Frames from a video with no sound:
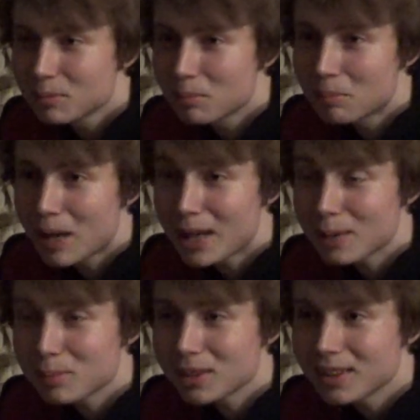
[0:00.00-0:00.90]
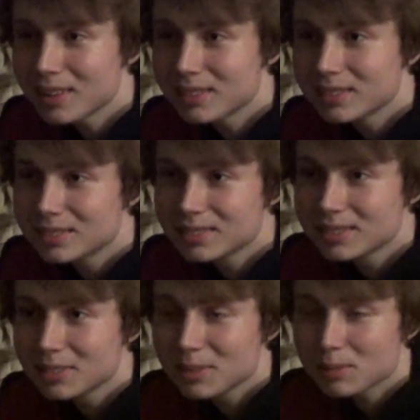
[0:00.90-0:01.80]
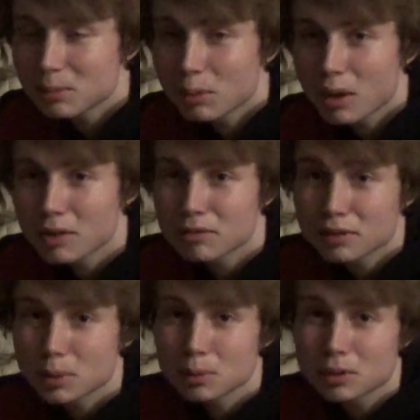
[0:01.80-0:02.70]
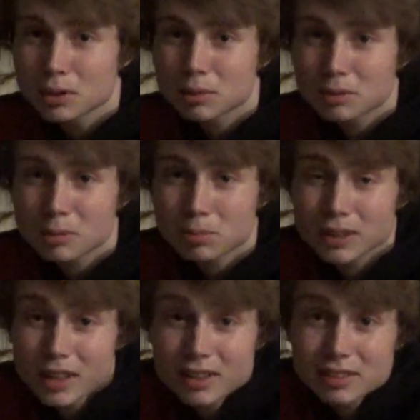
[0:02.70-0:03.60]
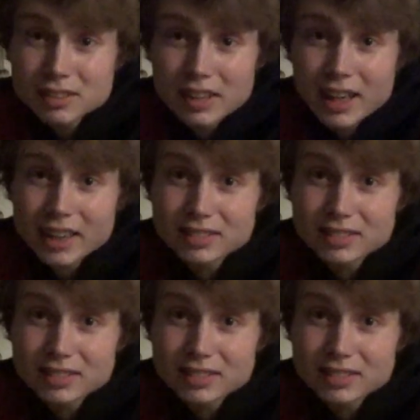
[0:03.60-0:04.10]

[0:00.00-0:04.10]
maybe one of you could replace that.